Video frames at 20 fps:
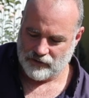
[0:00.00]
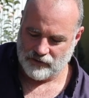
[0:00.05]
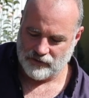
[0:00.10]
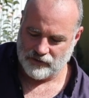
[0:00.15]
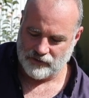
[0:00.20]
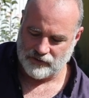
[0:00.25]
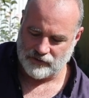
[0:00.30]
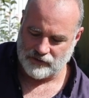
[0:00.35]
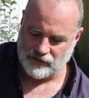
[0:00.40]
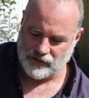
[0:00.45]

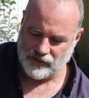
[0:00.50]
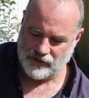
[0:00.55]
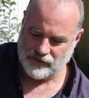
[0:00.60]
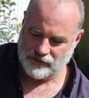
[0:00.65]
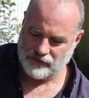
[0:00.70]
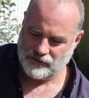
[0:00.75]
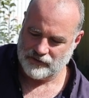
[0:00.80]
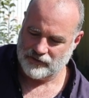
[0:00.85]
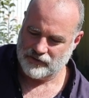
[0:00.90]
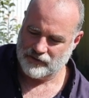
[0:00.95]

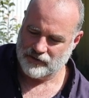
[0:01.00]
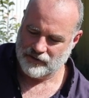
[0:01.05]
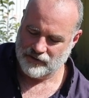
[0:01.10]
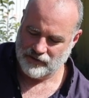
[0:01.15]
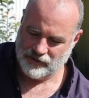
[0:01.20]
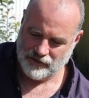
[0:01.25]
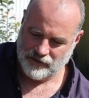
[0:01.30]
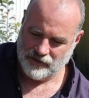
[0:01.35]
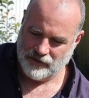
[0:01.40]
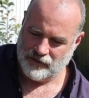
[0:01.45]
Steens,
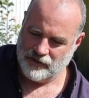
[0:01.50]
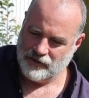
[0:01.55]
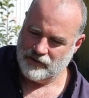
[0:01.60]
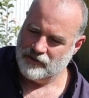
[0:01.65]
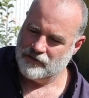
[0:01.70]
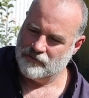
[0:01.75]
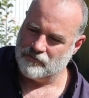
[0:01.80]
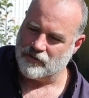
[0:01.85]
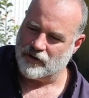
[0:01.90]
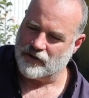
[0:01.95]

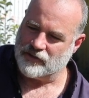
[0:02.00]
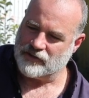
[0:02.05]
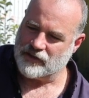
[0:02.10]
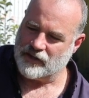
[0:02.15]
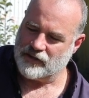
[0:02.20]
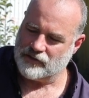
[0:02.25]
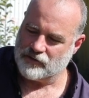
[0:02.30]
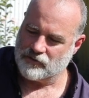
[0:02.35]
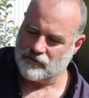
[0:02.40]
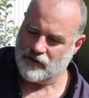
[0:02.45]

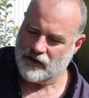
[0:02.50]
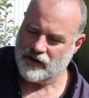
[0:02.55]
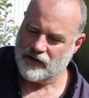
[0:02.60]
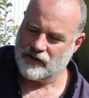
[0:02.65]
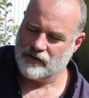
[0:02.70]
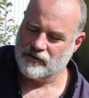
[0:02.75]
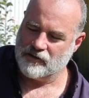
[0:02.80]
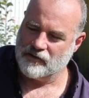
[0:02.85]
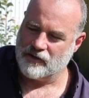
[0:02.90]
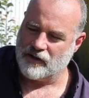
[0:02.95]
Rosé's
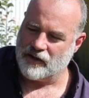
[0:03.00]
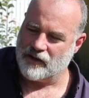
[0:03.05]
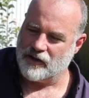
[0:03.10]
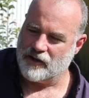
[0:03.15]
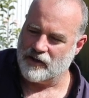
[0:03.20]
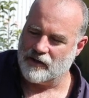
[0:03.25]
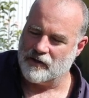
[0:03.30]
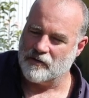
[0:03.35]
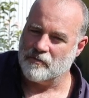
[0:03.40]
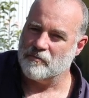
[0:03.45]
great,
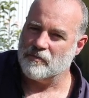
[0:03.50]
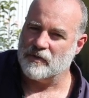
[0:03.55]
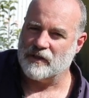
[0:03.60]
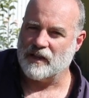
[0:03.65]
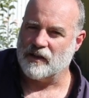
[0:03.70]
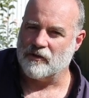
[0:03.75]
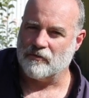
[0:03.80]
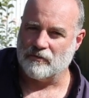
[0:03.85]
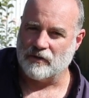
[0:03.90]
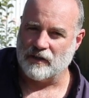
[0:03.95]
but
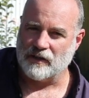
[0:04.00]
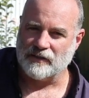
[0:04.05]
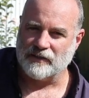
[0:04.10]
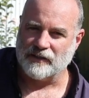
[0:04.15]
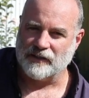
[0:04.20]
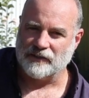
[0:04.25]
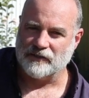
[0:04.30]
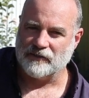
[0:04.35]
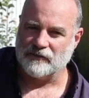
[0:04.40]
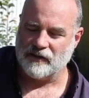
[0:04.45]
their
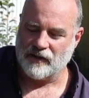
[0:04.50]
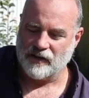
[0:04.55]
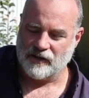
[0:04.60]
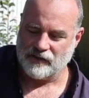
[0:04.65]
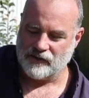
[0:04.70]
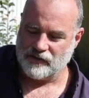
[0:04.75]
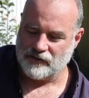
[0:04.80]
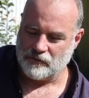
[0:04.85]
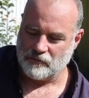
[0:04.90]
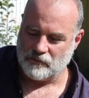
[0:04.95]
Rieslings are out
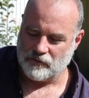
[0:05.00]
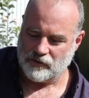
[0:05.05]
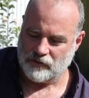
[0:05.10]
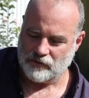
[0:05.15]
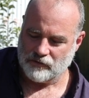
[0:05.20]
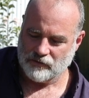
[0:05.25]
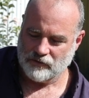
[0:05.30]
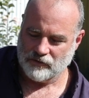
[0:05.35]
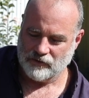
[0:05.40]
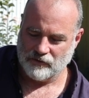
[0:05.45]
of this
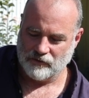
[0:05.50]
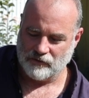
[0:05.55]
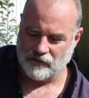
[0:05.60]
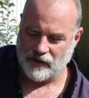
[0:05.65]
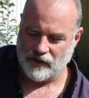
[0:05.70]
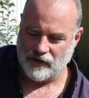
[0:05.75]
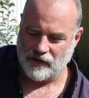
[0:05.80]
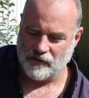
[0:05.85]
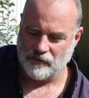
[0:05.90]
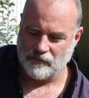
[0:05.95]
world.
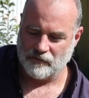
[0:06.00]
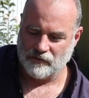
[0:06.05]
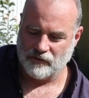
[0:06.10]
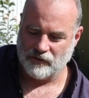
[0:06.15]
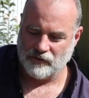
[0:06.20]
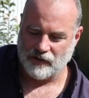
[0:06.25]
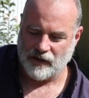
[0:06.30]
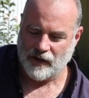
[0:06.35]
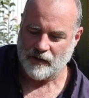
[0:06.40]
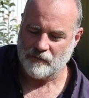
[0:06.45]

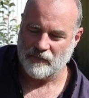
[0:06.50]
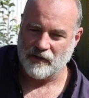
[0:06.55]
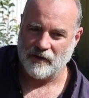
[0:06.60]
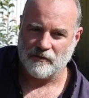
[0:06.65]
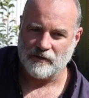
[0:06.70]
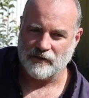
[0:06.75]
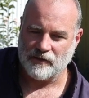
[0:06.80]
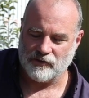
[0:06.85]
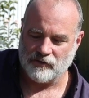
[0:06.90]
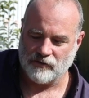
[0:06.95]
Up there
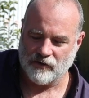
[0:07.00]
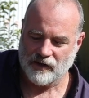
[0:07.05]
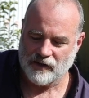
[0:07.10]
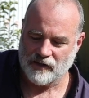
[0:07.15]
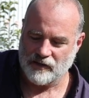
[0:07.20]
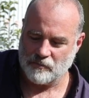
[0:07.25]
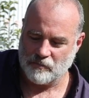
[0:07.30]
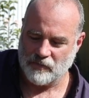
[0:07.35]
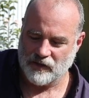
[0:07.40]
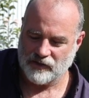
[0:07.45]
with
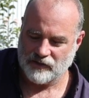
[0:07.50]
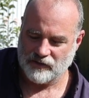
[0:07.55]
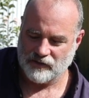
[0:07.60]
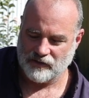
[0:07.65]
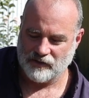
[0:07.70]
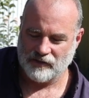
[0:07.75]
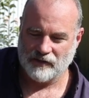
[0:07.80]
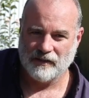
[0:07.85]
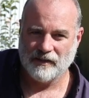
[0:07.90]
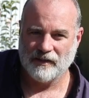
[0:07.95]
Australia's
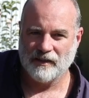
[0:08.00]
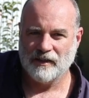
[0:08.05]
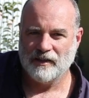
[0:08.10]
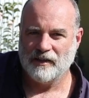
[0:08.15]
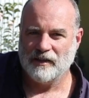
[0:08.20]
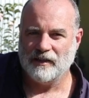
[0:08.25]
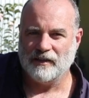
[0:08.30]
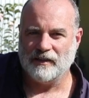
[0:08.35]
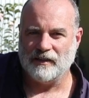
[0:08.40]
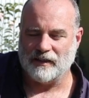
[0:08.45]
best.
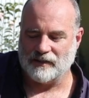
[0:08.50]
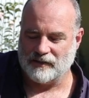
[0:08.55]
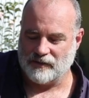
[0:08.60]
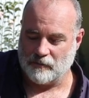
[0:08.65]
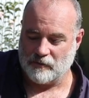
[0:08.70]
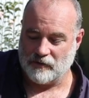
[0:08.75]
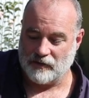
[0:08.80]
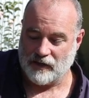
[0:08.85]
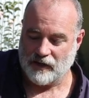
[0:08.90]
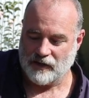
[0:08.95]
Get
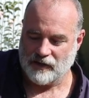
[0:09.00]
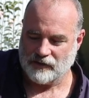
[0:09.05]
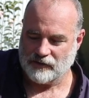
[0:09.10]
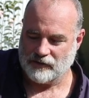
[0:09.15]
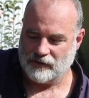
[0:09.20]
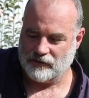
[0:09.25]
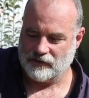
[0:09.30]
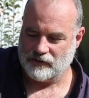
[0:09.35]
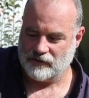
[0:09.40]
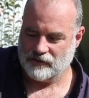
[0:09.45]
some of that
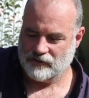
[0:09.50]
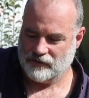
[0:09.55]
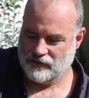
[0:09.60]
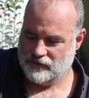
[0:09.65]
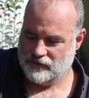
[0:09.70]
into you.